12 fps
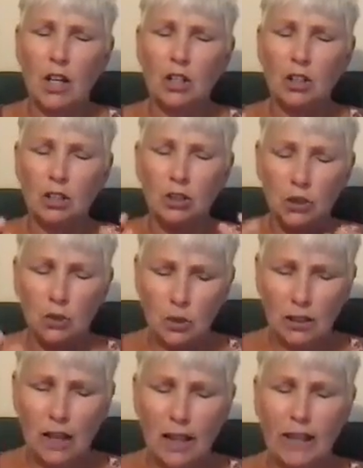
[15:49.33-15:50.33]

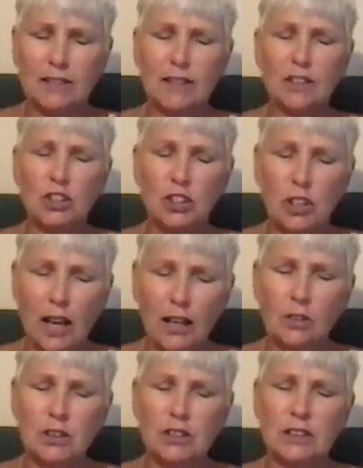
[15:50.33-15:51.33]
Utilize the
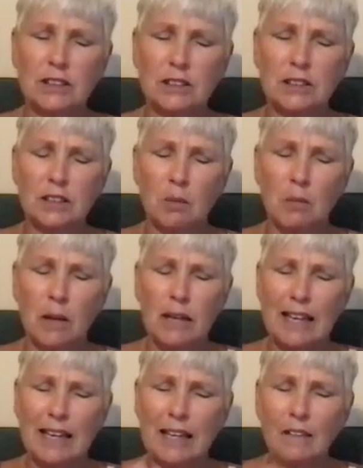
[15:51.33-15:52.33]
chakra system
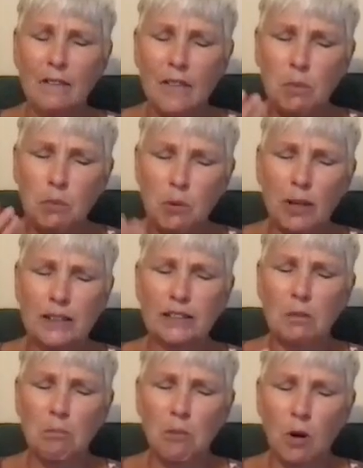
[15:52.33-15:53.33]
in the
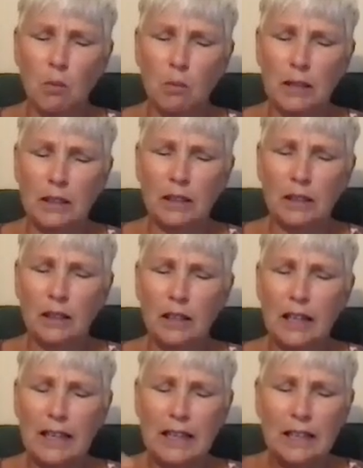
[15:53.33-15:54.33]
present moment.
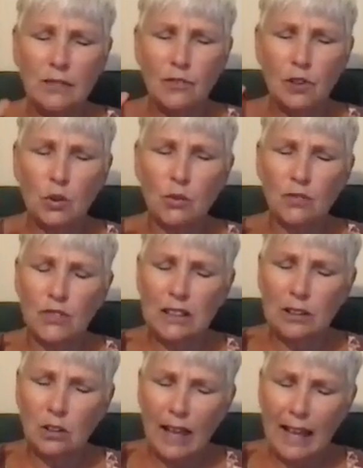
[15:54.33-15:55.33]
If you
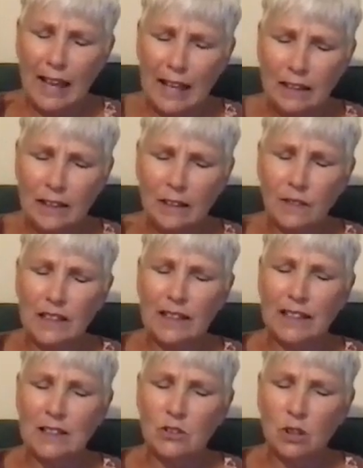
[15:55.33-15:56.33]
feel anything
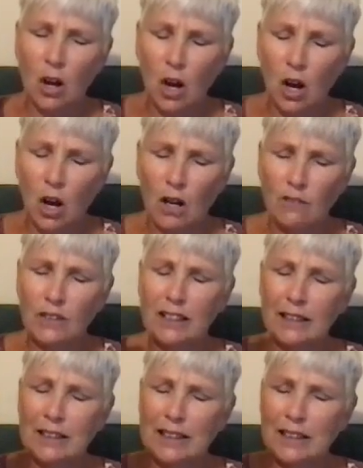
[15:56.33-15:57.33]
is off,
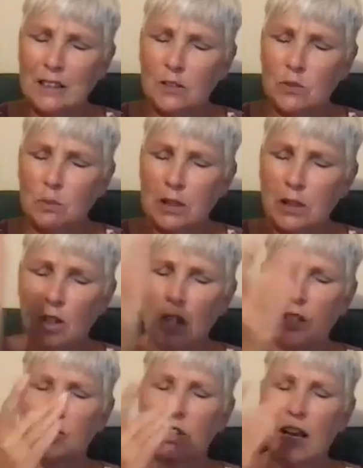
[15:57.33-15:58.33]
it is
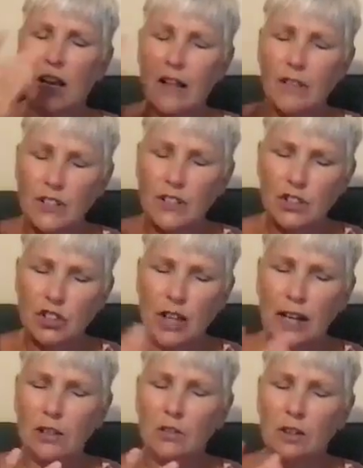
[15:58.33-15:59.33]
because the
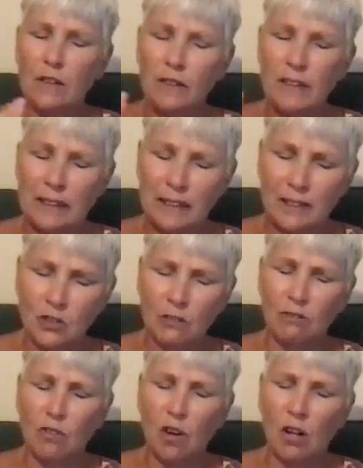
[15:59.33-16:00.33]
chakra that is
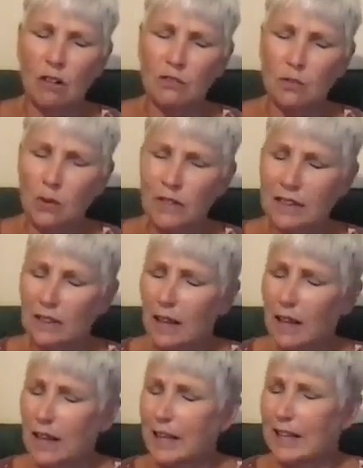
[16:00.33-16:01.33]
involved with it
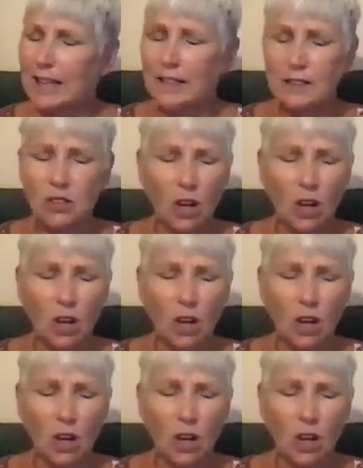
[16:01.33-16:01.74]
is